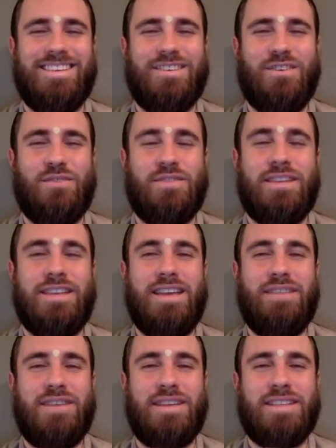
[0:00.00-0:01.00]
of the
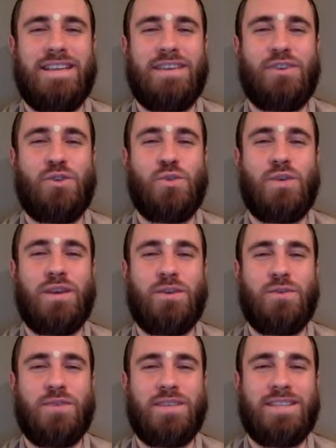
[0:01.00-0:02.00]
Devas, and Shukra,
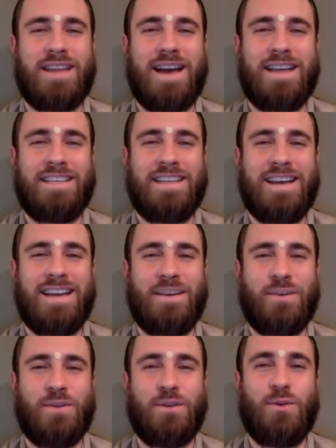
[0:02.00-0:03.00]
who was the
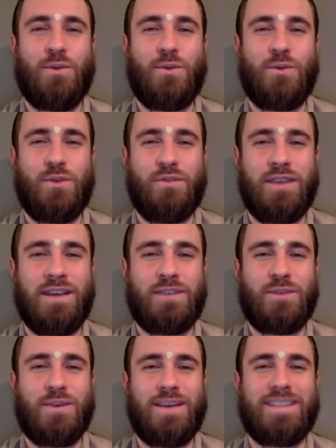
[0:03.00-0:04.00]
Acharya or the guru of the
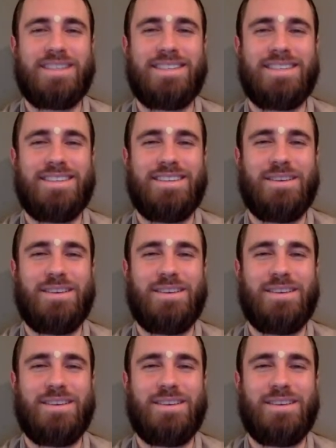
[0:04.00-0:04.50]
Asuras.